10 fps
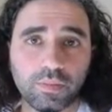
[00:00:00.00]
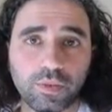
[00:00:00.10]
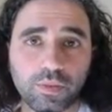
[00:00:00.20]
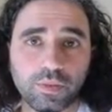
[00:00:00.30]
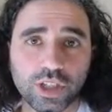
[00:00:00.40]

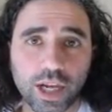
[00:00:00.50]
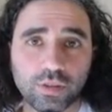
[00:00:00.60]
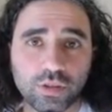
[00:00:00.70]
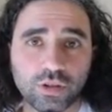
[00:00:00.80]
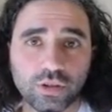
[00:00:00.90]
from
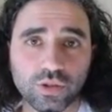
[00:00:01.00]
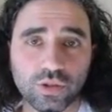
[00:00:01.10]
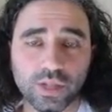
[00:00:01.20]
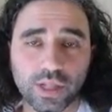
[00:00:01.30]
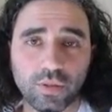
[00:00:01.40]
chapter
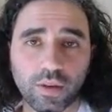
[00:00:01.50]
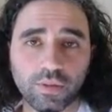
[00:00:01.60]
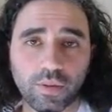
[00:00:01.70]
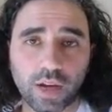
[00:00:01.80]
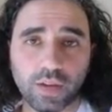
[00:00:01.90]
Surah
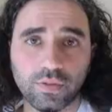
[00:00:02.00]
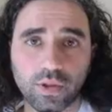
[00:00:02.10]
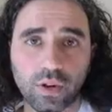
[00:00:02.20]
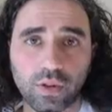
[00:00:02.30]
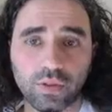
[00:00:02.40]
75,
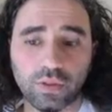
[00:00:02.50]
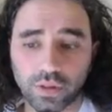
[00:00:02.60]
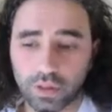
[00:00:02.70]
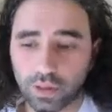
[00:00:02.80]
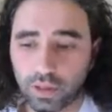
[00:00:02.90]
called
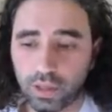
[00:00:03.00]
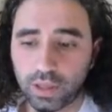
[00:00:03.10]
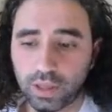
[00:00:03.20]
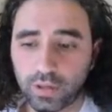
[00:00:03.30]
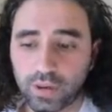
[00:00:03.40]

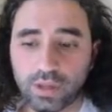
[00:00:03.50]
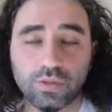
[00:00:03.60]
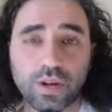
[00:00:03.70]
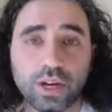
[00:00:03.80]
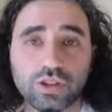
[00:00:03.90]
the
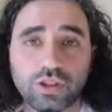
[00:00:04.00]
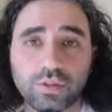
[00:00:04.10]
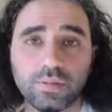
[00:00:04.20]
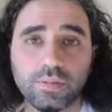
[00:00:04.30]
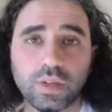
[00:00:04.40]

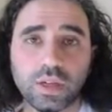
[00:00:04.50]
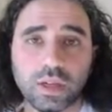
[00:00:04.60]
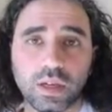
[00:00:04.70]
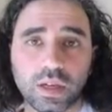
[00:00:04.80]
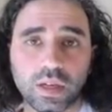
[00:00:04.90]
Resurrection.
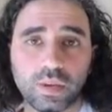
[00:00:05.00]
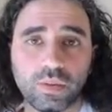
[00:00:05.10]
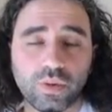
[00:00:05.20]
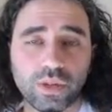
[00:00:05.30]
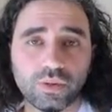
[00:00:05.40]

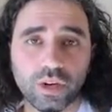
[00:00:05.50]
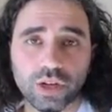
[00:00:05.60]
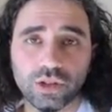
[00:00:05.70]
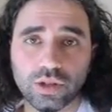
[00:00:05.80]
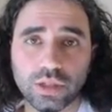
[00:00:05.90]
The
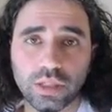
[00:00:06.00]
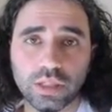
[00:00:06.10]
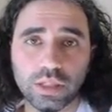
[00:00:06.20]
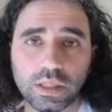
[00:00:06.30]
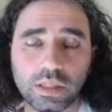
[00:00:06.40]

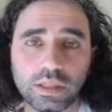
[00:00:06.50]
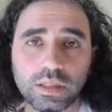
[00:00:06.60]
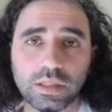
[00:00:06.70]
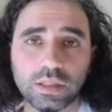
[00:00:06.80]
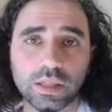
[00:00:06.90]
resurrection
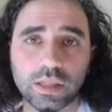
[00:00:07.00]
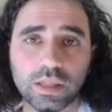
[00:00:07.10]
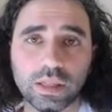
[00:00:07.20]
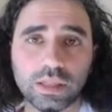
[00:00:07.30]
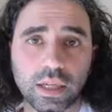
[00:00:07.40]
is
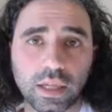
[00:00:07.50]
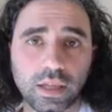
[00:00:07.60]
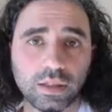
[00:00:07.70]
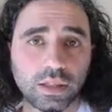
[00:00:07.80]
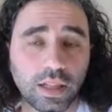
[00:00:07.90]
a
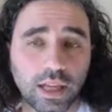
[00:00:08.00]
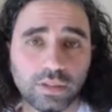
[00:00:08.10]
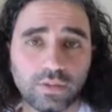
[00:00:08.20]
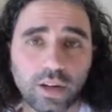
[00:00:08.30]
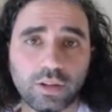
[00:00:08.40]
day, it's the
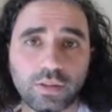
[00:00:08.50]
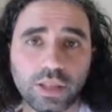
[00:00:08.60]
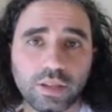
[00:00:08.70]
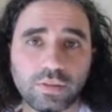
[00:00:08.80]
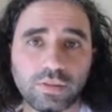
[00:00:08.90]
last final
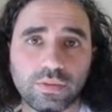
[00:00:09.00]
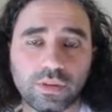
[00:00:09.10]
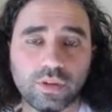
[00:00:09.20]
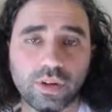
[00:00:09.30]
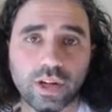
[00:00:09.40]
day of
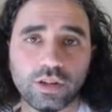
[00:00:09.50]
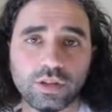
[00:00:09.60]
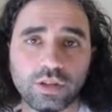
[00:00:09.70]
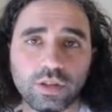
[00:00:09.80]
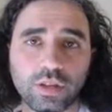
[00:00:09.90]

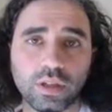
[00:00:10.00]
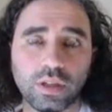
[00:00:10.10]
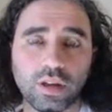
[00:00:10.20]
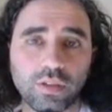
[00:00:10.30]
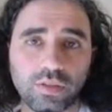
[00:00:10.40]
creation,
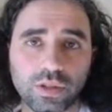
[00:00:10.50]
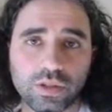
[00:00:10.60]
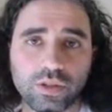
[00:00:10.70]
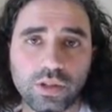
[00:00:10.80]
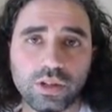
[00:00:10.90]
of
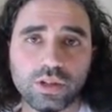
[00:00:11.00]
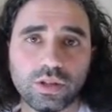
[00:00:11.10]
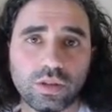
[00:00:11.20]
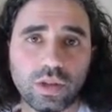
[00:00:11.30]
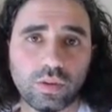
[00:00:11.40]
this
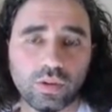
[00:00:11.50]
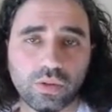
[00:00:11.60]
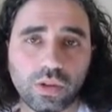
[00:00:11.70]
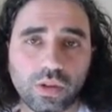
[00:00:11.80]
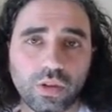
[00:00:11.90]
creation. Allah will
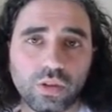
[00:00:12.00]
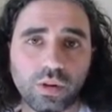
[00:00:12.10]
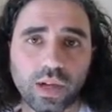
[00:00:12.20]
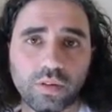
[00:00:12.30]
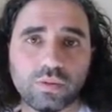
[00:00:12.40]
create another
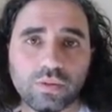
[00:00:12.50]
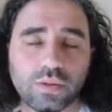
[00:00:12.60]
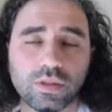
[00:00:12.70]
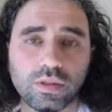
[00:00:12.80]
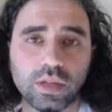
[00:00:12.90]
one
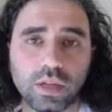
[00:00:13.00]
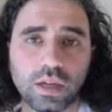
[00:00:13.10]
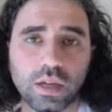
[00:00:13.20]
afterwards.